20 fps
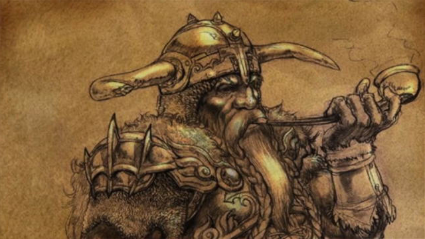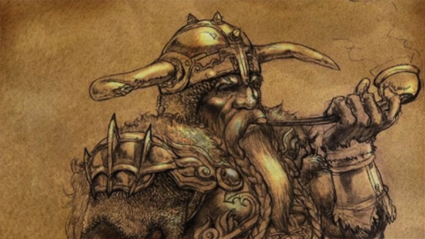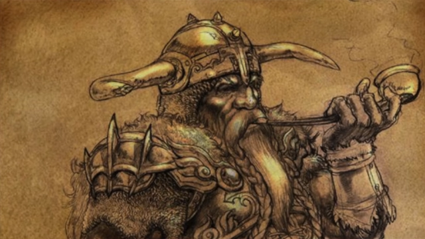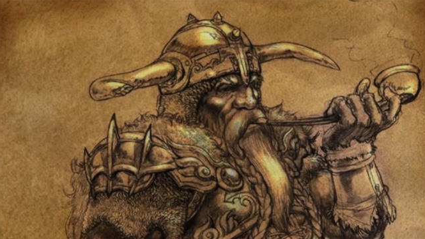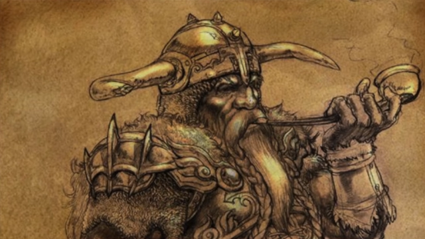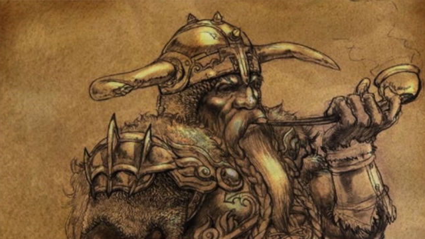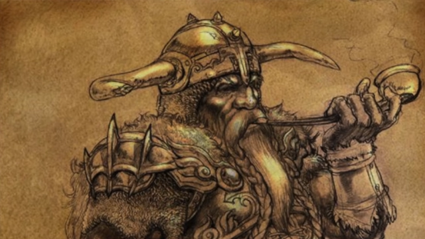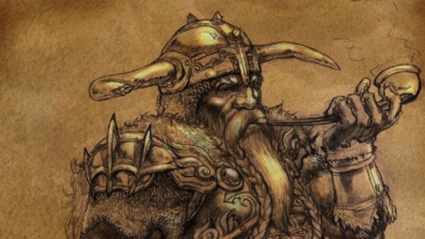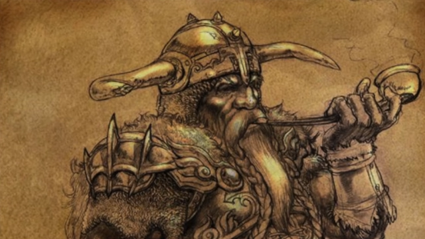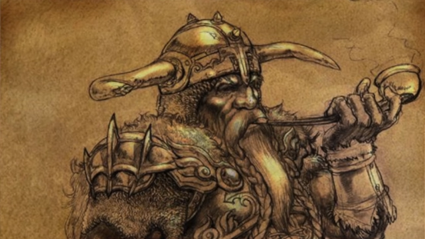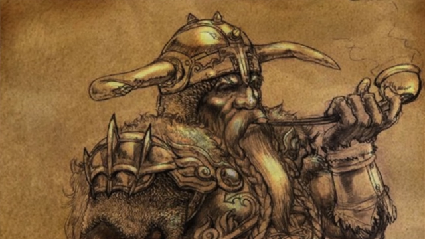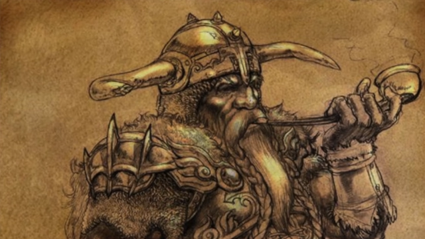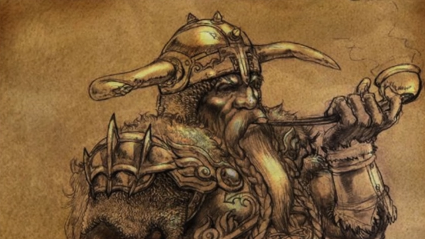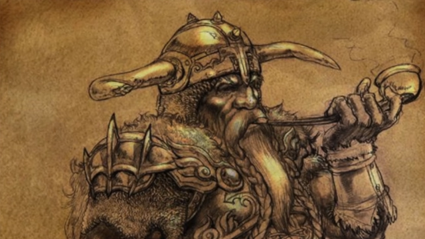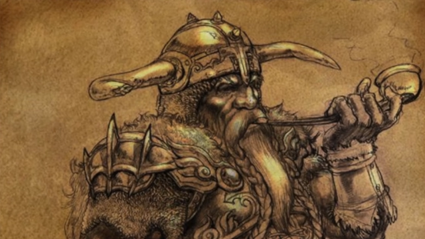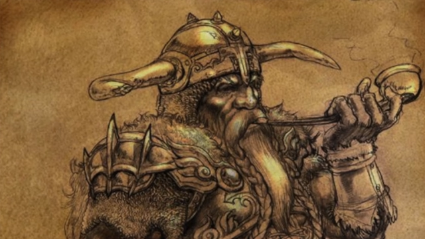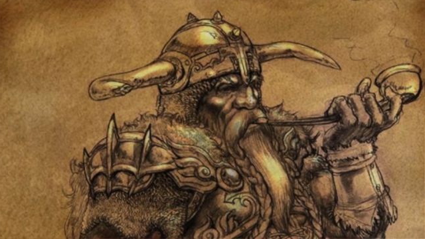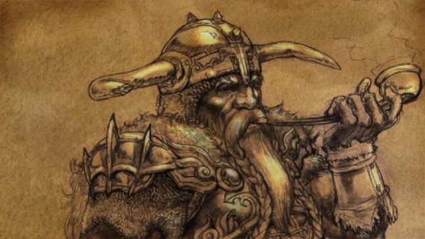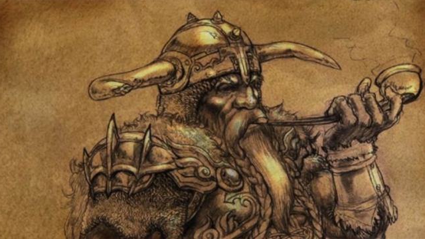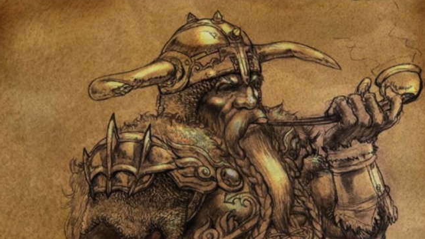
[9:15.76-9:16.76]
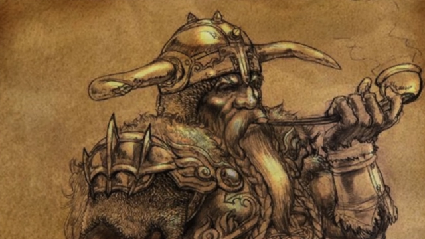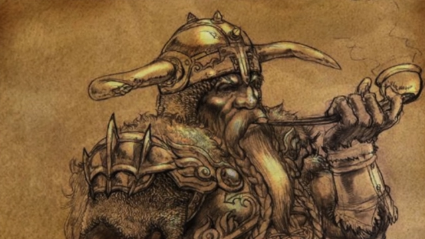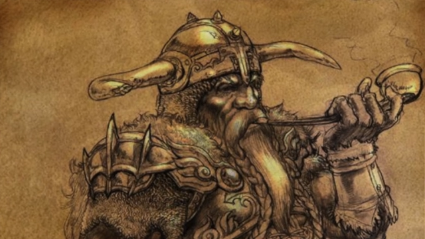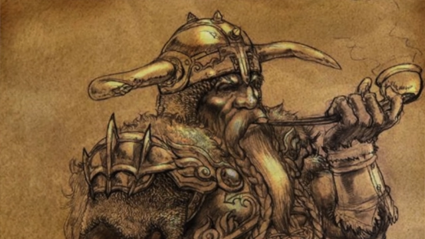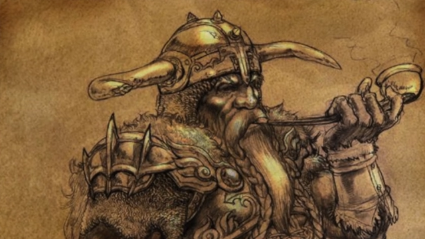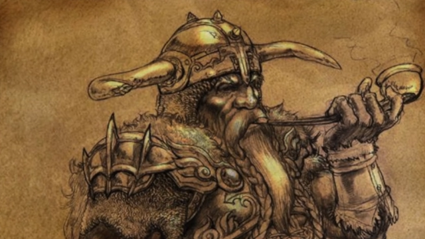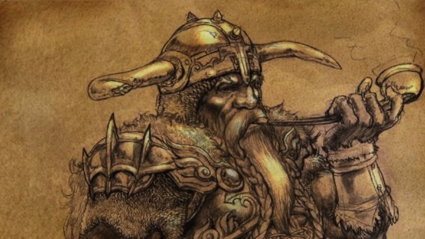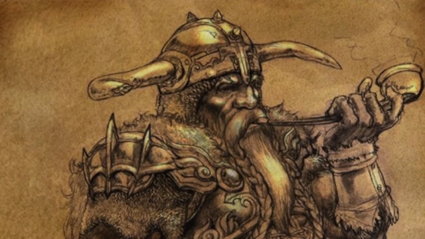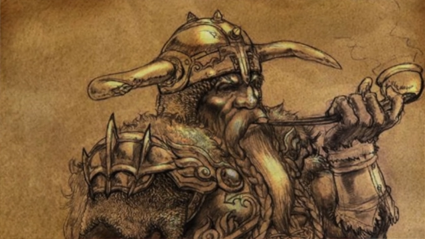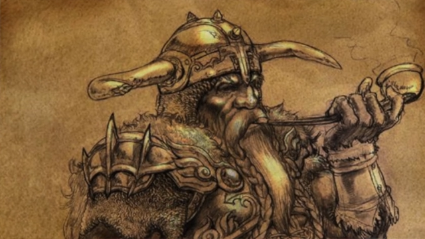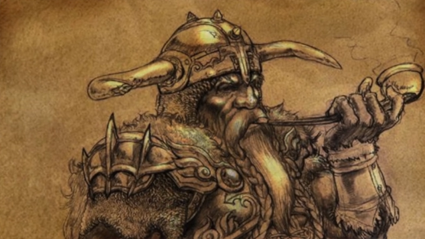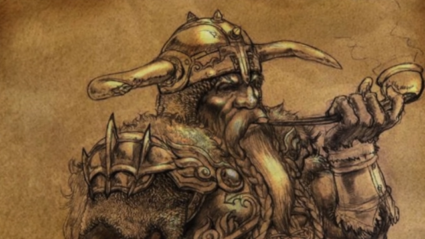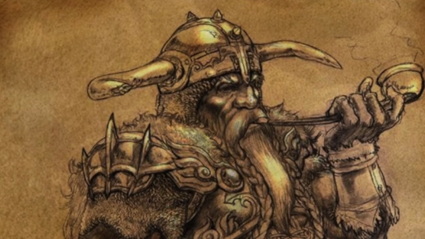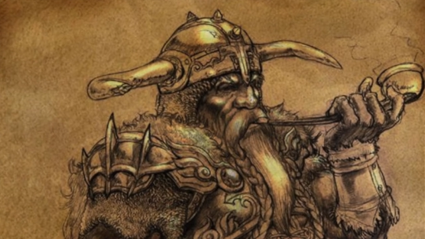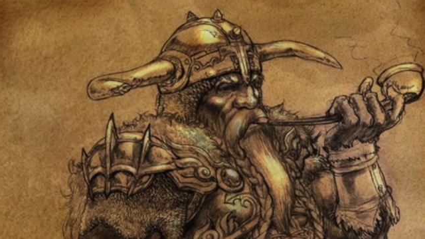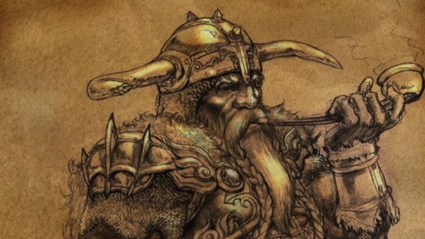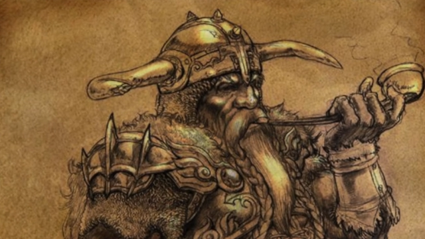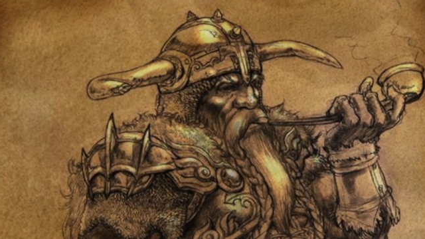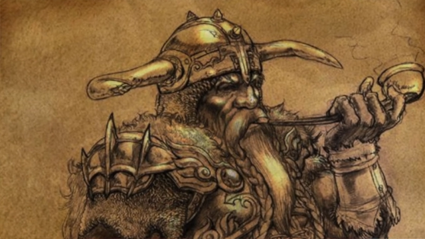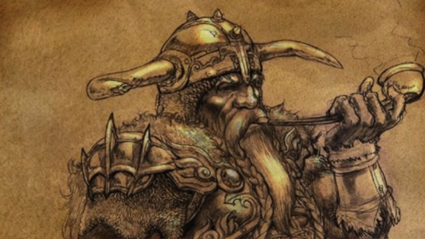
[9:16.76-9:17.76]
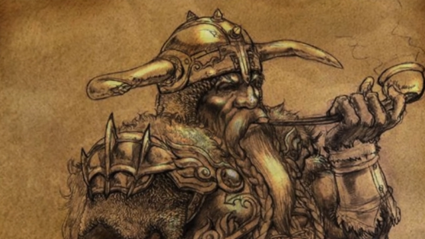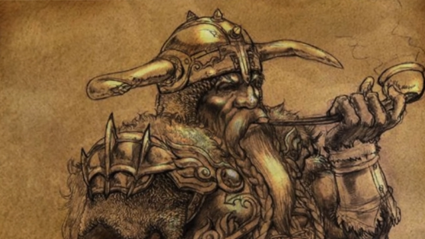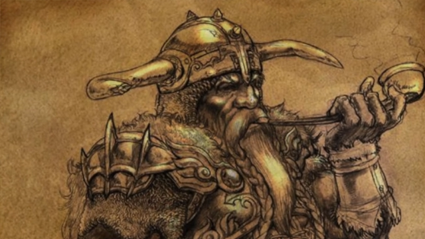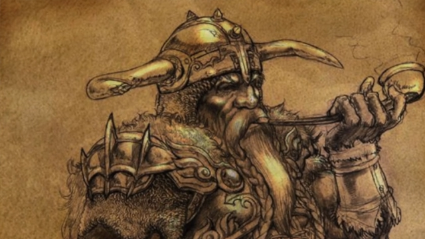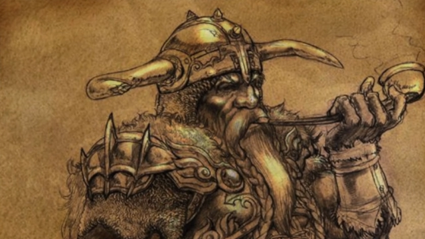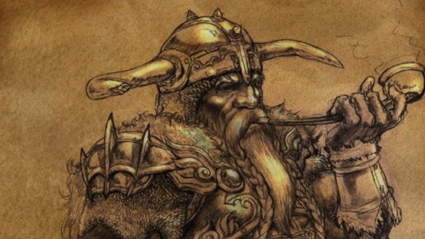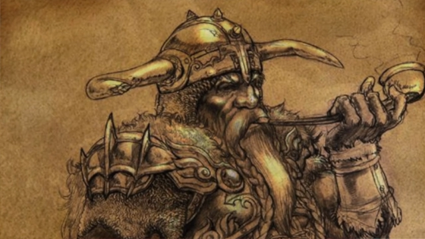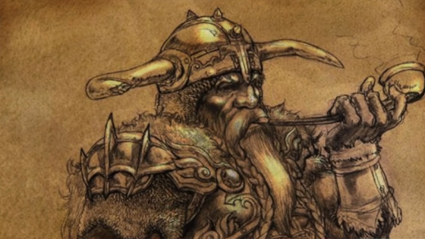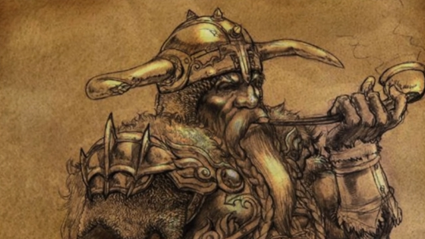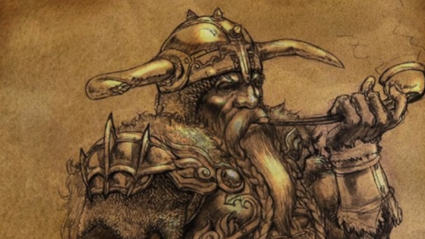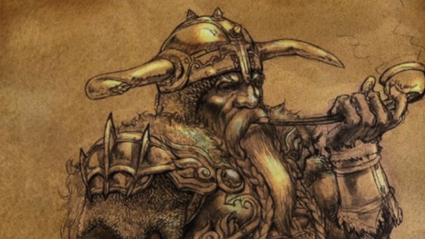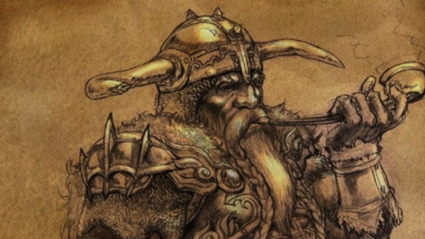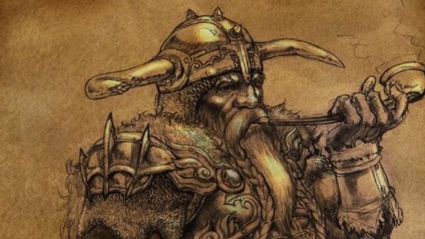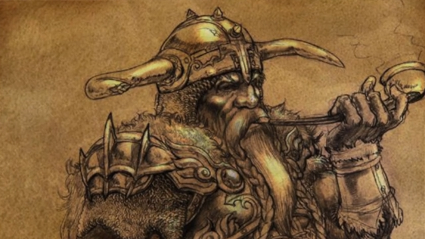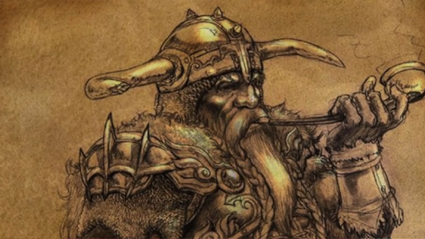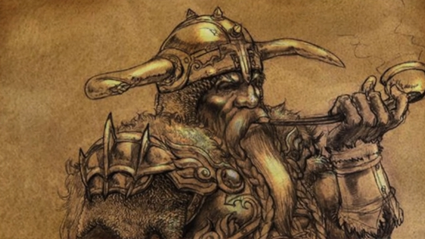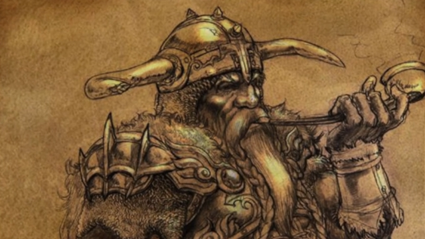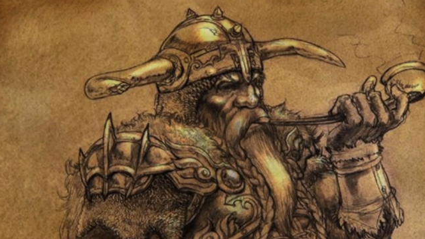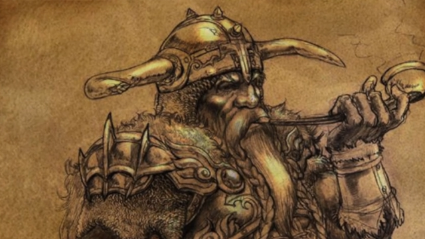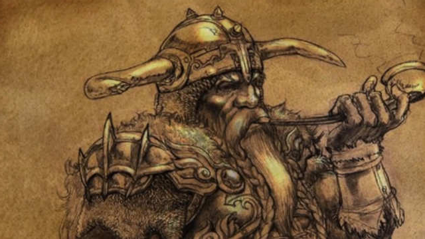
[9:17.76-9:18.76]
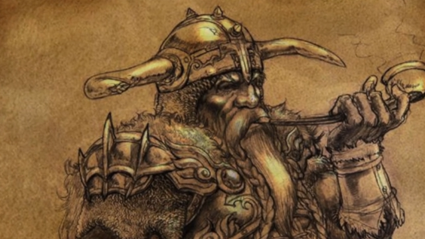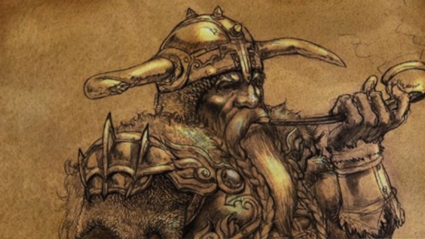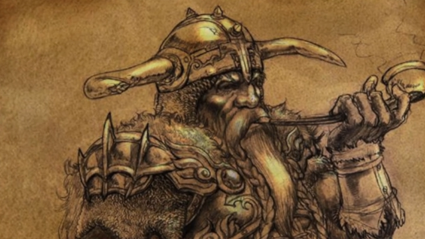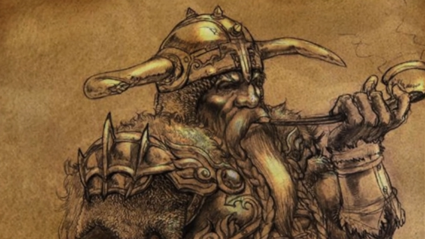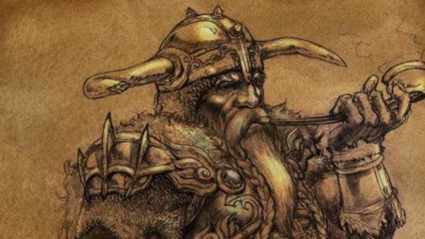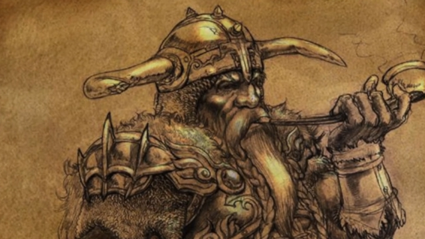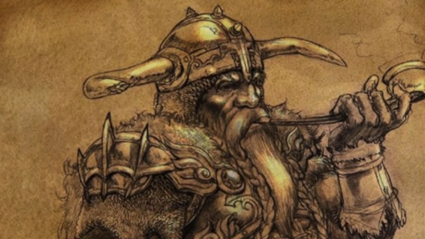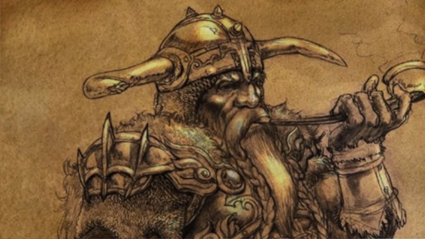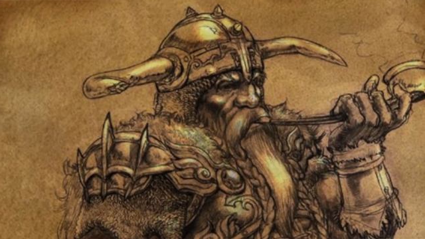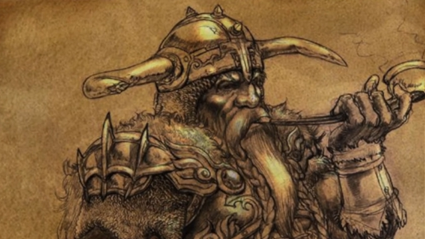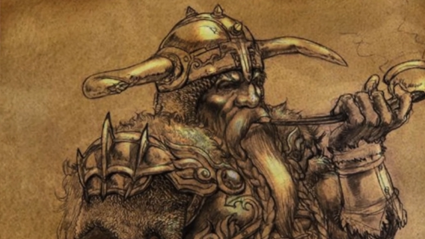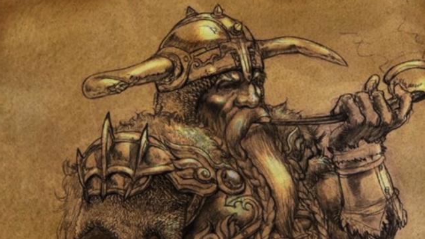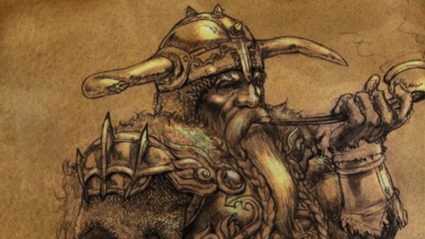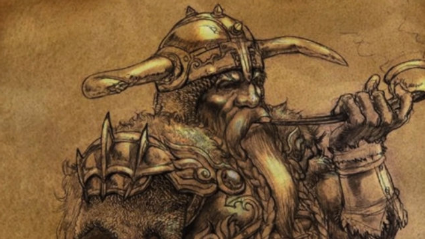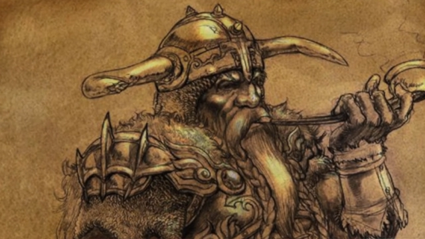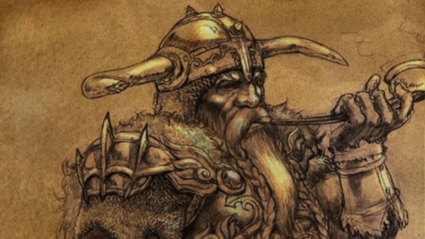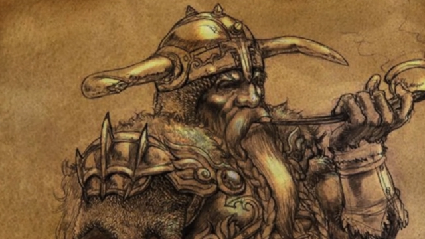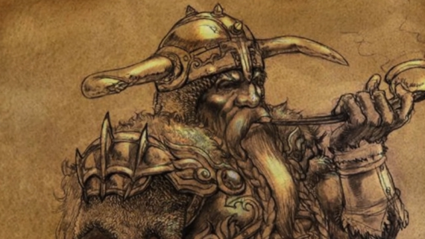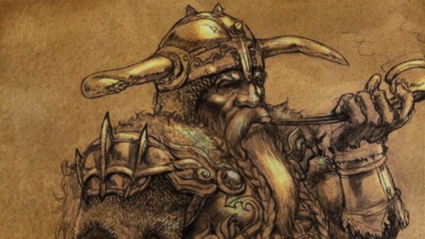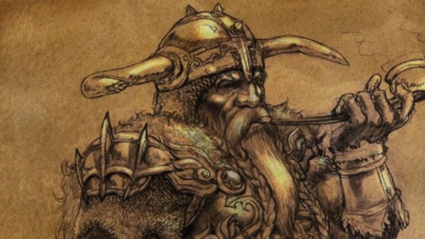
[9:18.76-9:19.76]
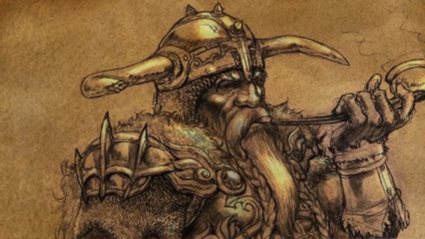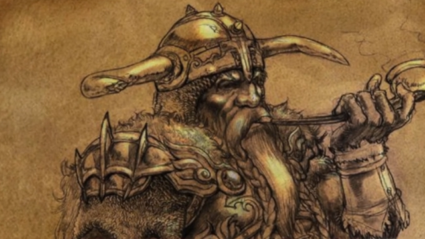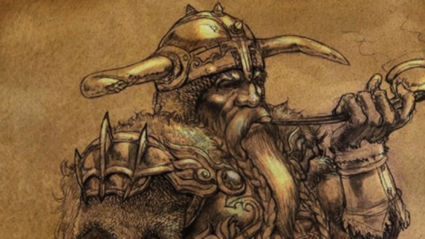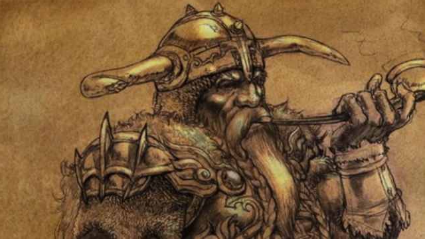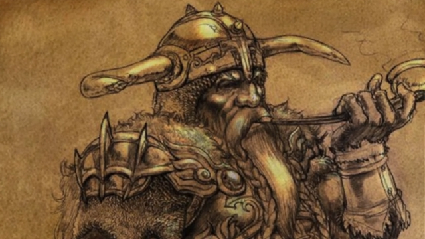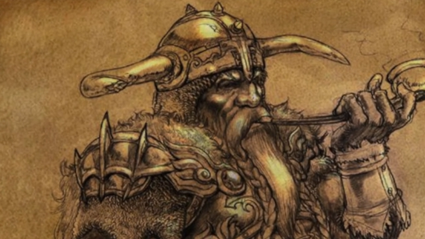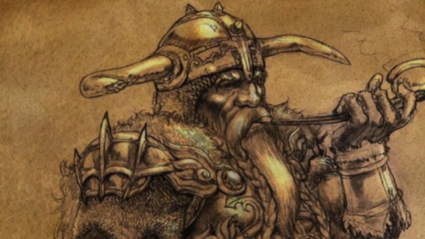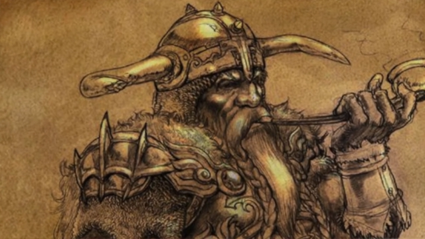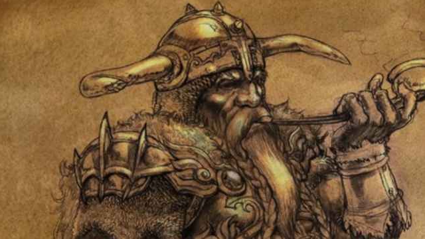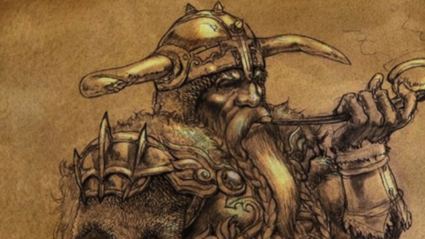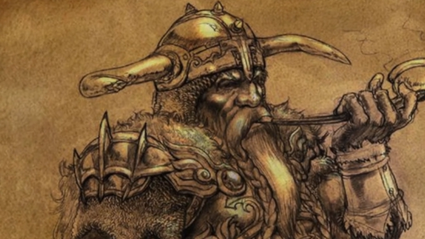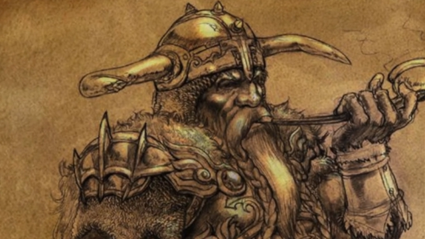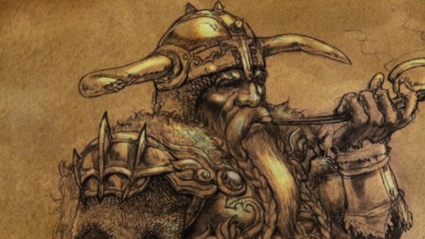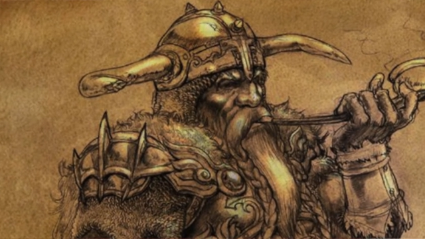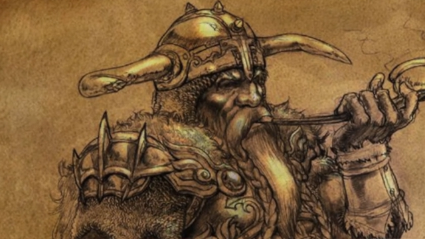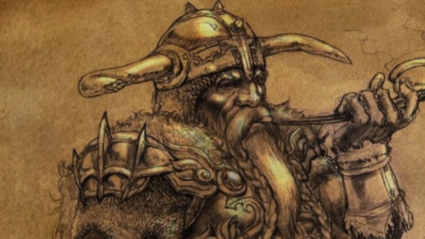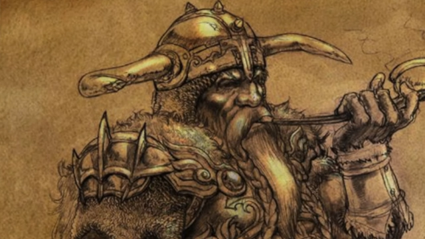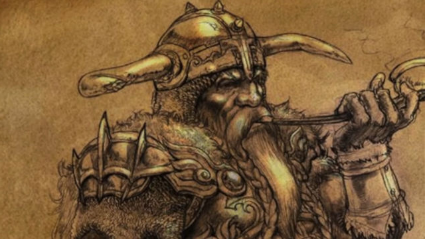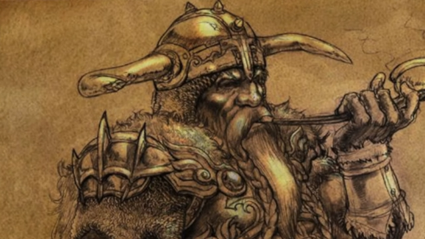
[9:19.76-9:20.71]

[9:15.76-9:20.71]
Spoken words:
Nobody's mouth can be seen.